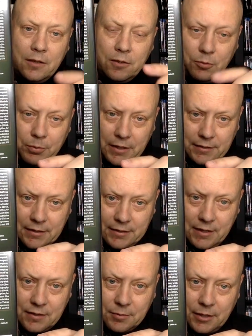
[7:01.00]
who plays the
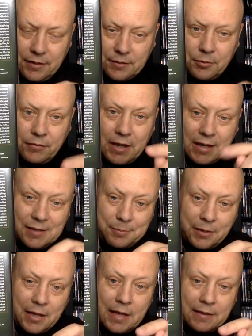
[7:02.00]
salesman in this movie, and he's
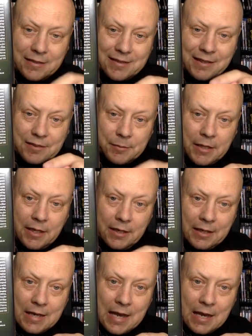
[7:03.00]
playing the salesman
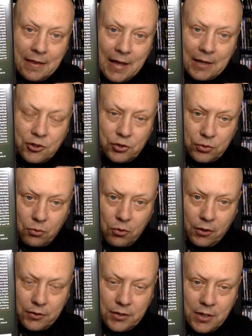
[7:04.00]
in that
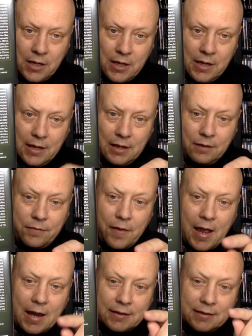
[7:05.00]
short. And in
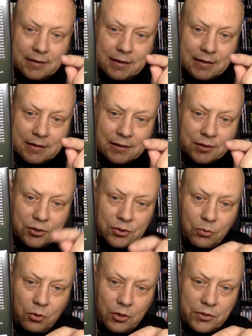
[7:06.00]
fact, it's the
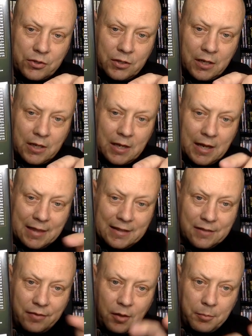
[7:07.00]
short and
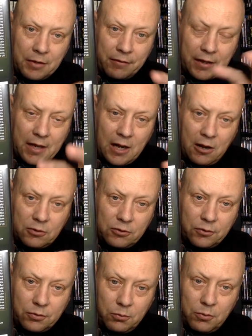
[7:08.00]
the development of the
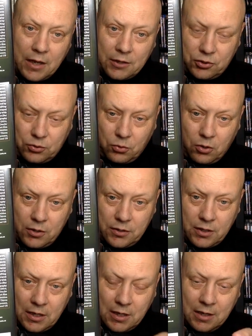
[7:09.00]
character through that
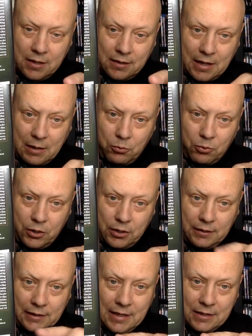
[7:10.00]
short that
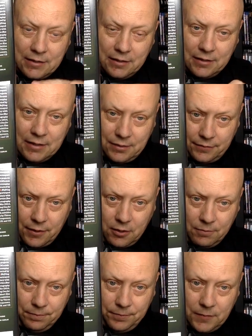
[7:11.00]
would lead to this
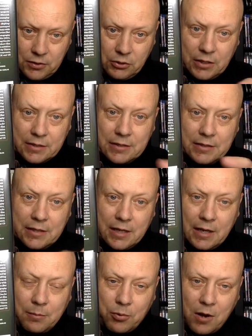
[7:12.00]
film. So you get to
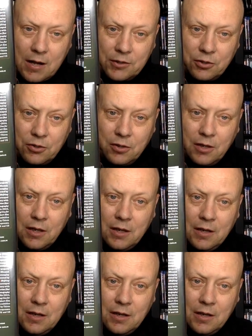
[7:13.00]
see Proctor